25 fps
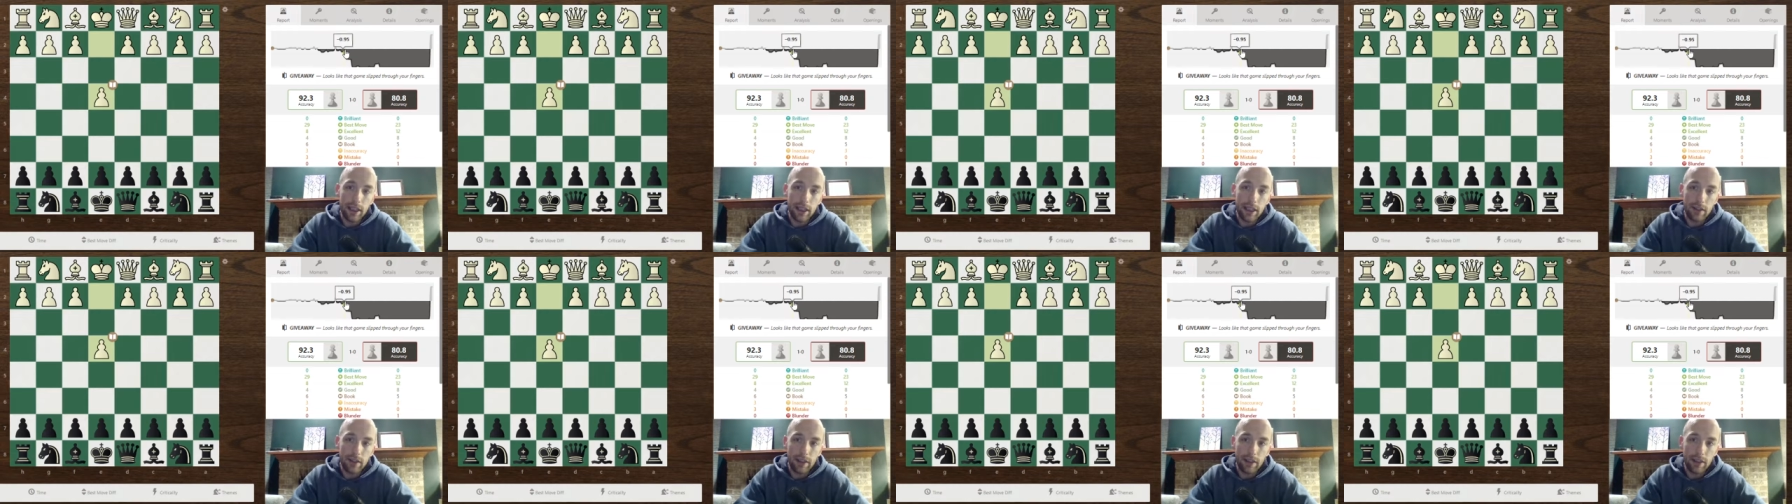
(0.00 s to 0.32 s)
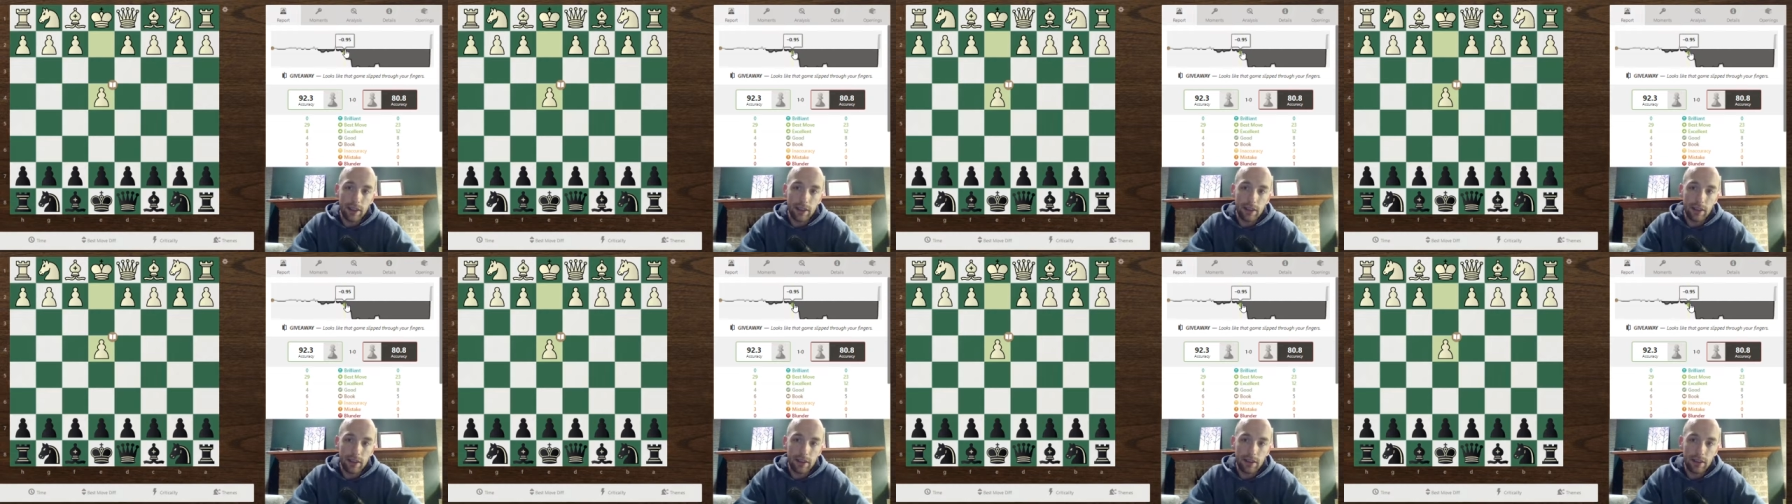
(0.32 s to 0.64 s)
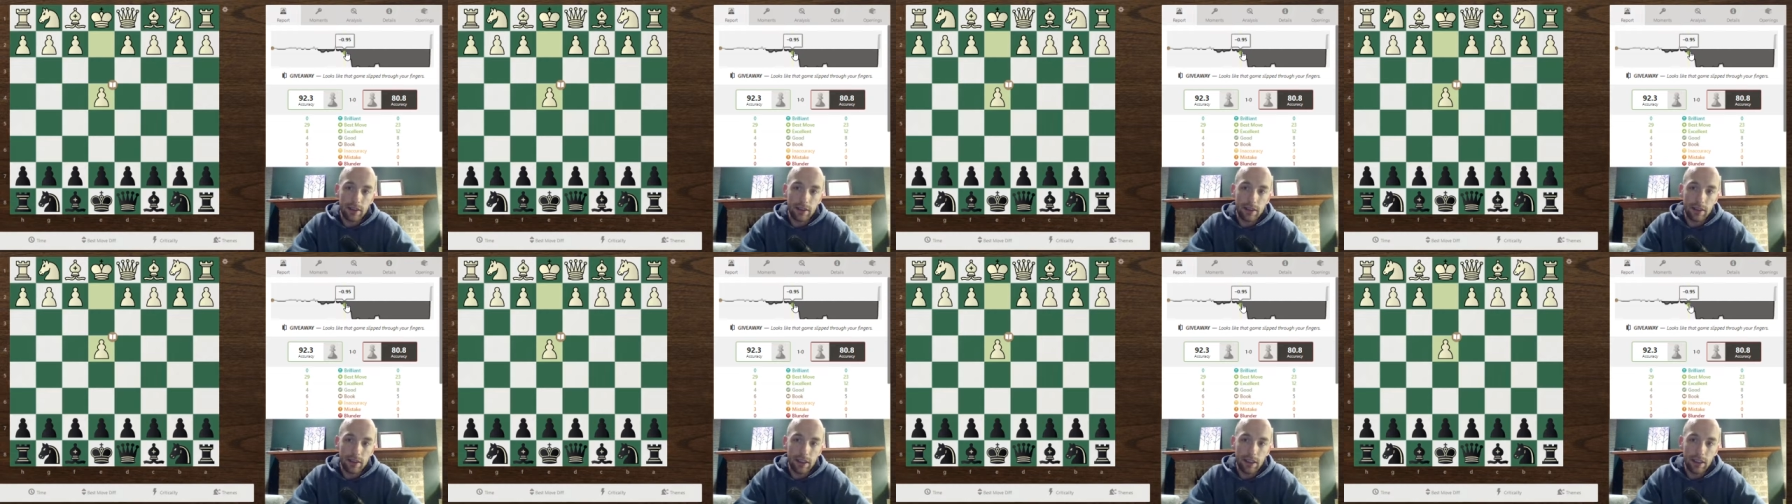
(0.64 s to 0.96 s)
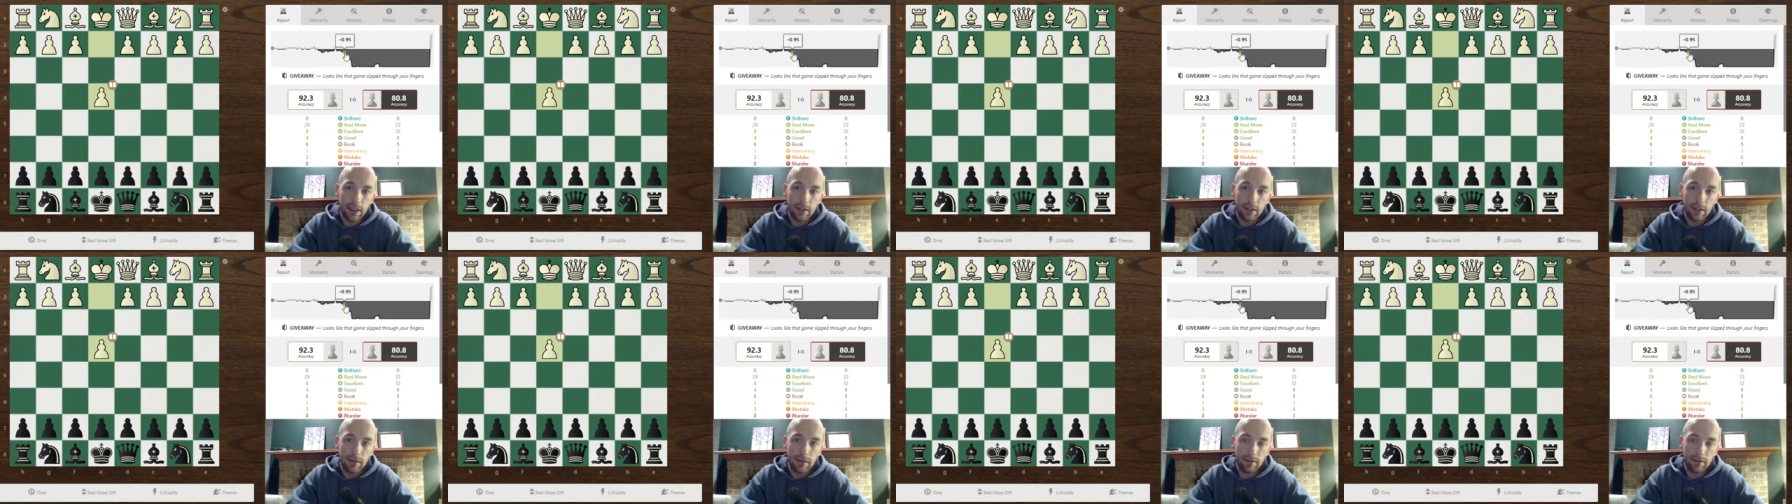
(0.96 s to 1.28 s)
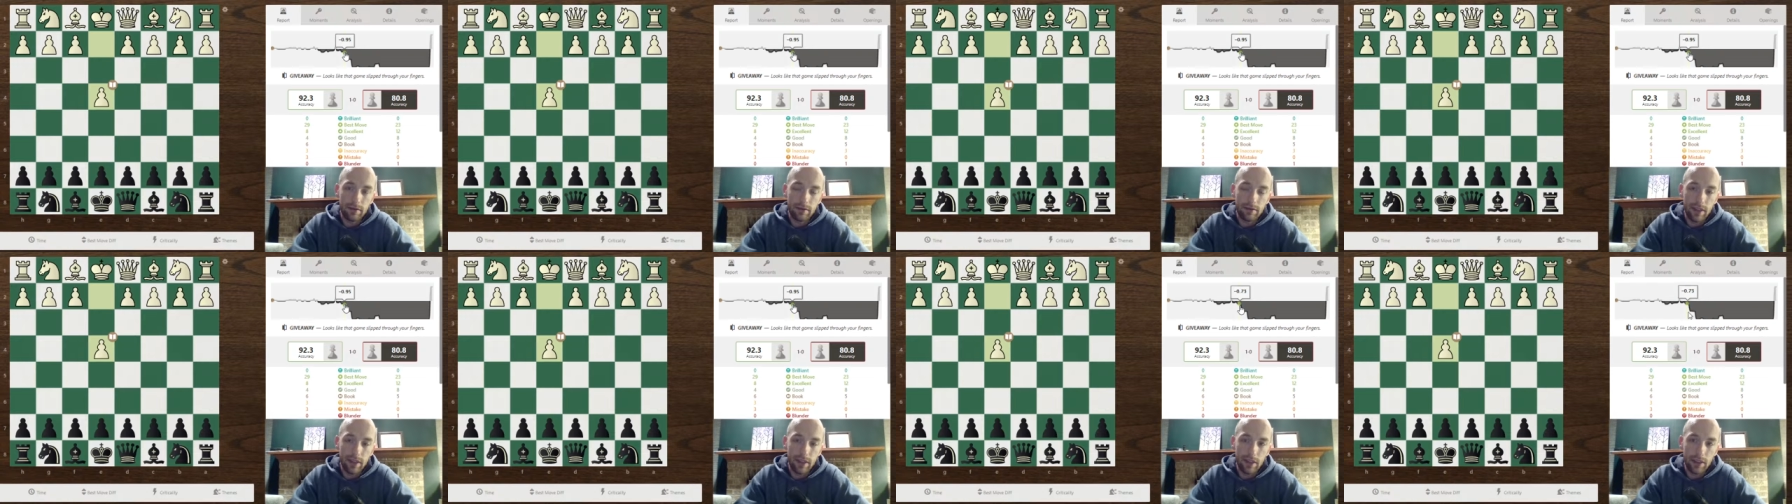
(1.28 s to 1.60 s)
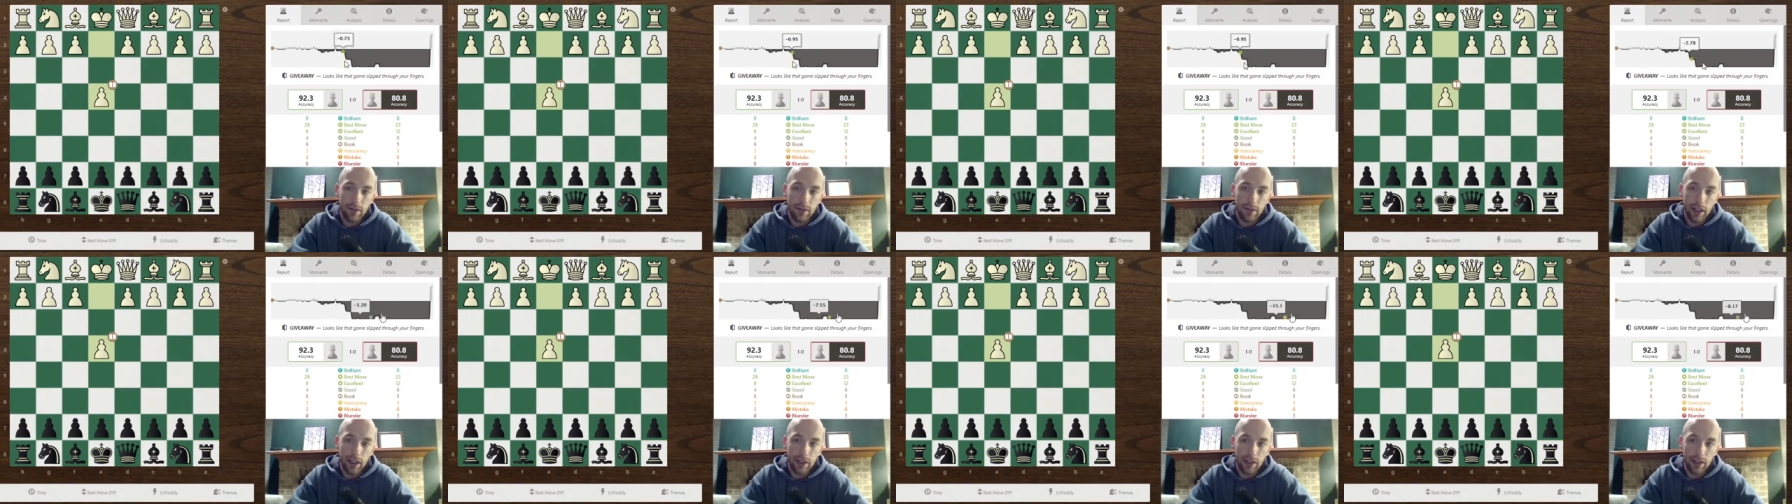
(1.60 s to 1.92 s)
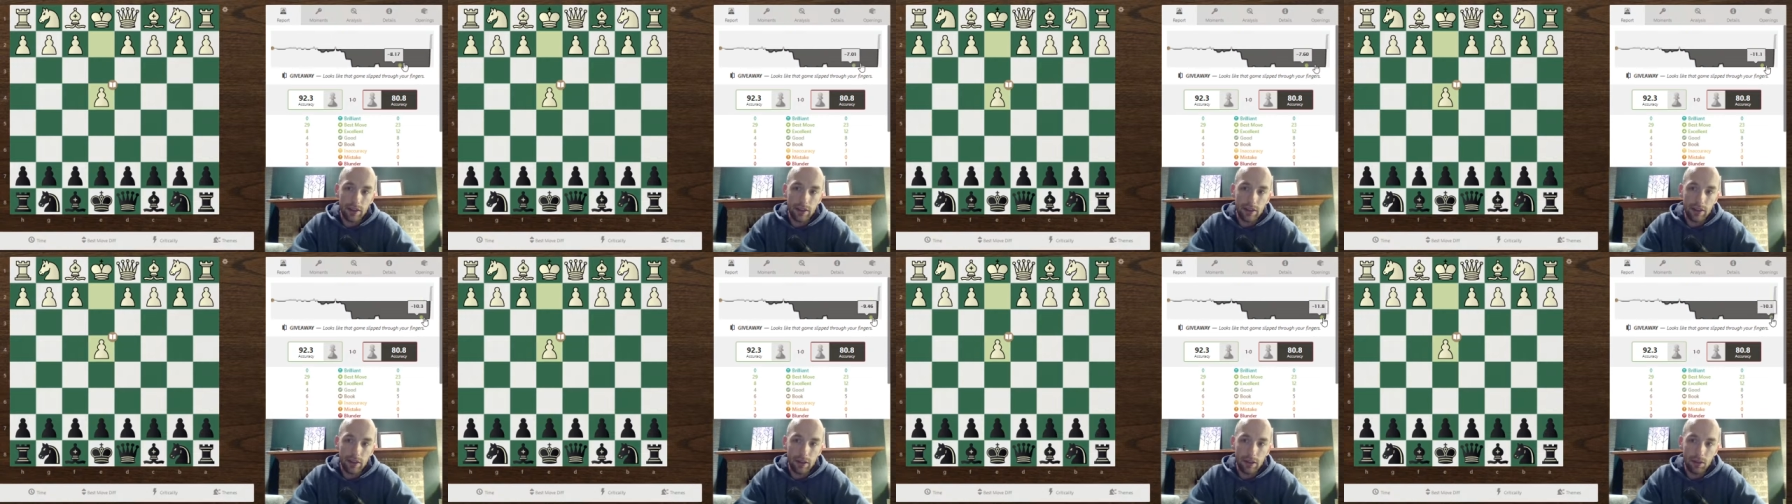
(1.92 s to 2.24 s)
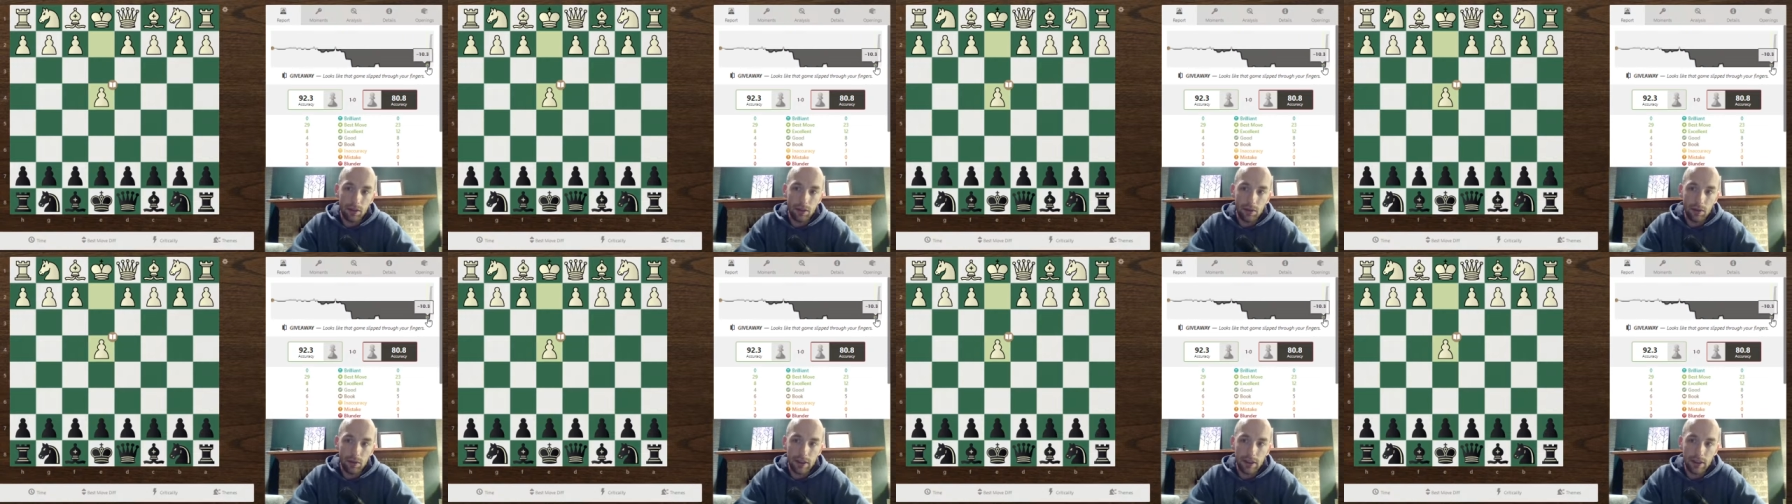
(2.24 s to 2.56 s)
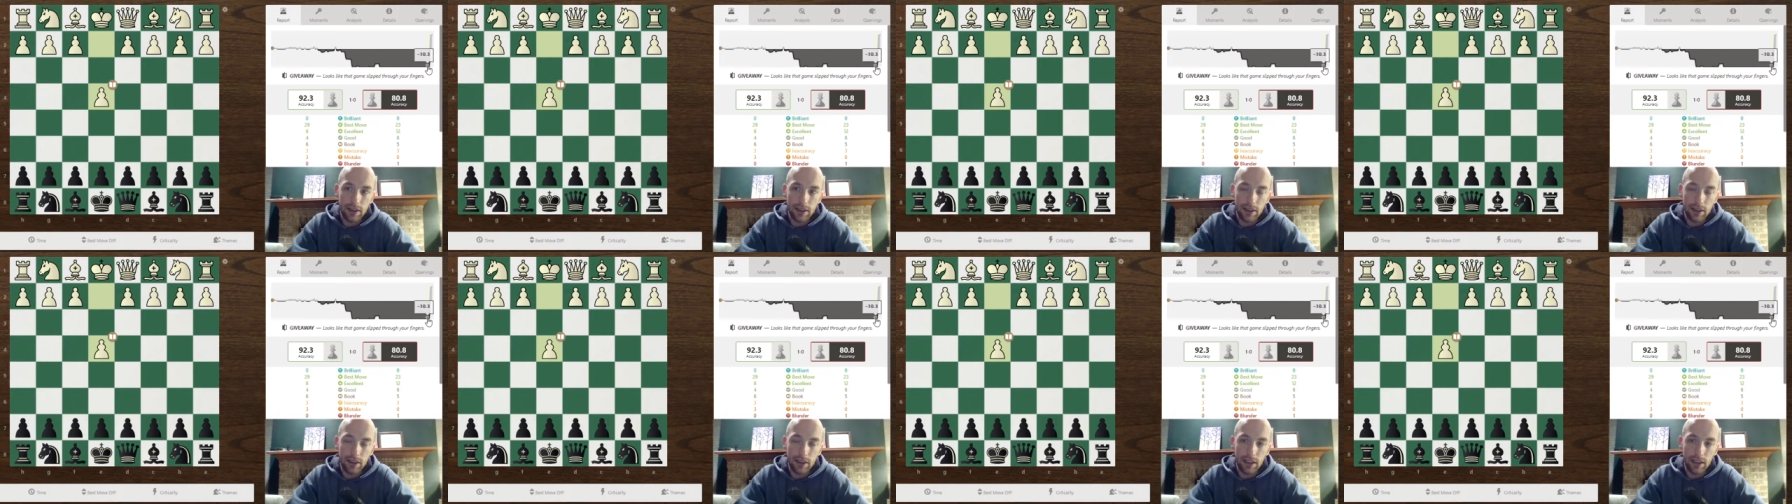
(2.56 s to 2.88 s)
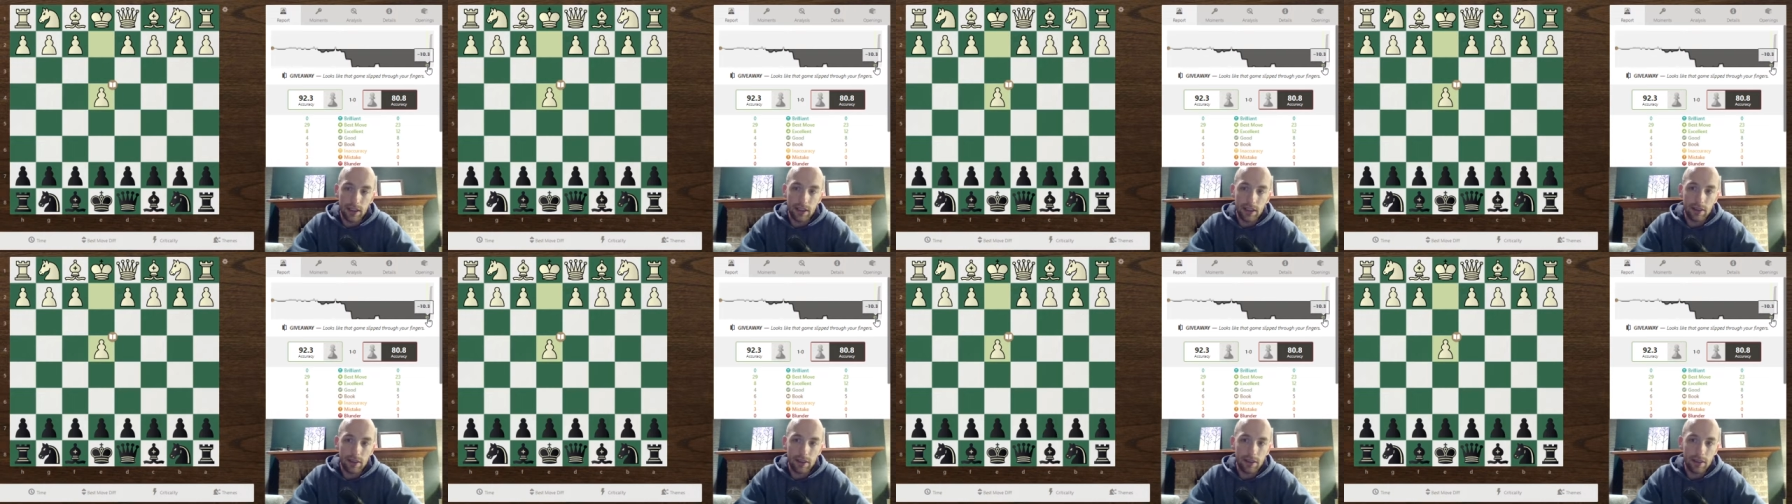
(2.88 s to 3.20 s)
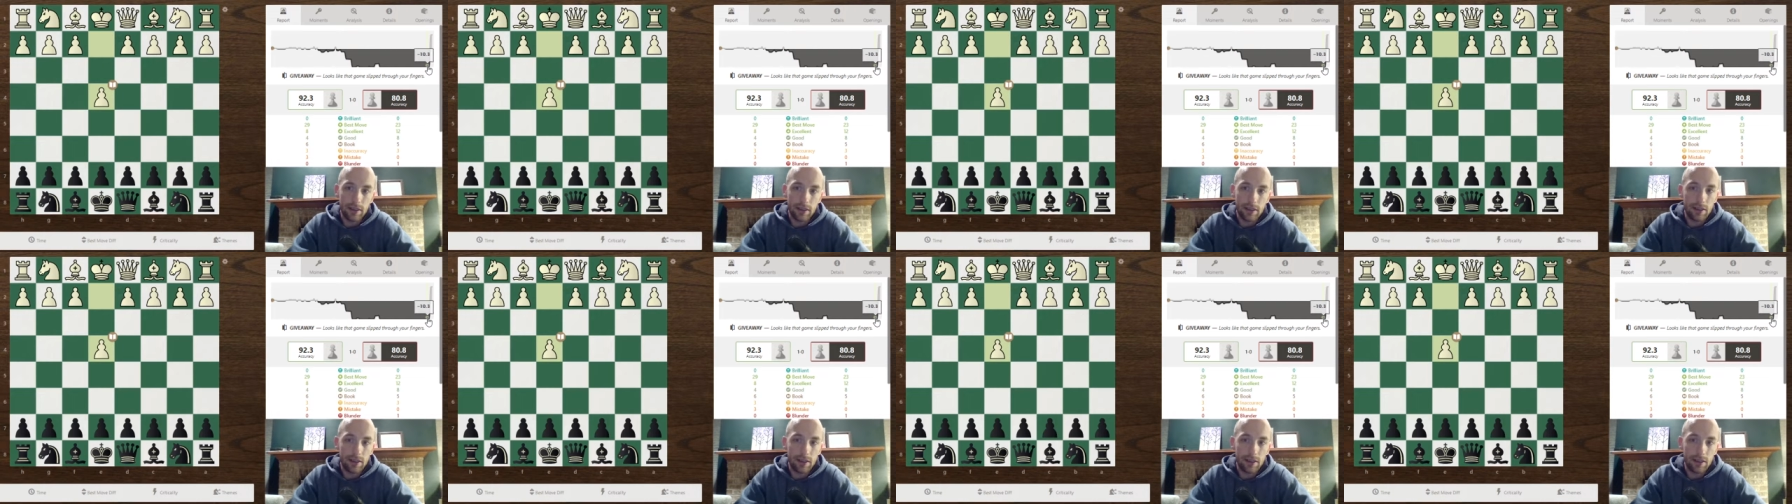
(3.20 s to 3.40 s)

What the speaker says: if I can get an advantage and hold it to the end,